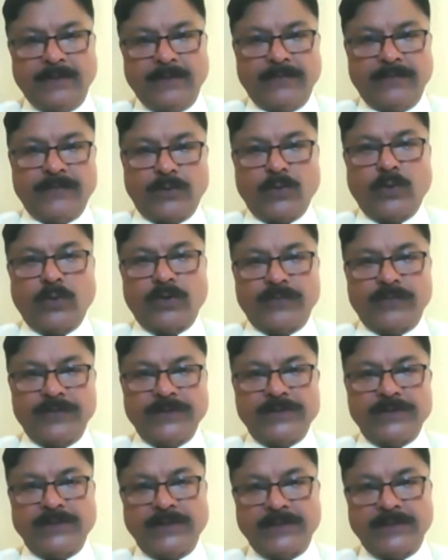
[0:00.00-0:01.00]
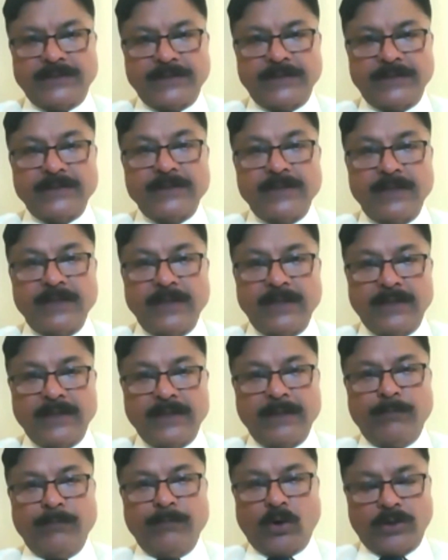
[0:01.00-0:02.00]
of the Corps of Engineers is
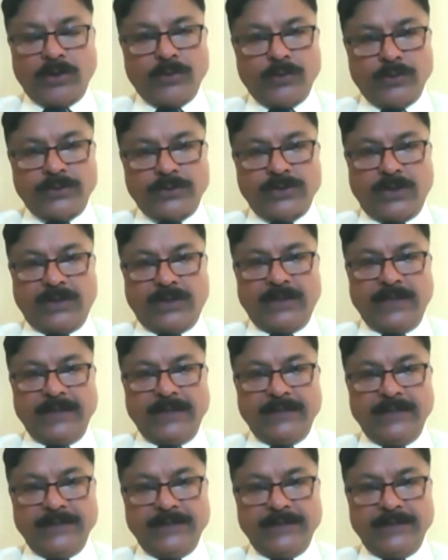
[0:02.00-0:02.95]
the Border Roads Organization.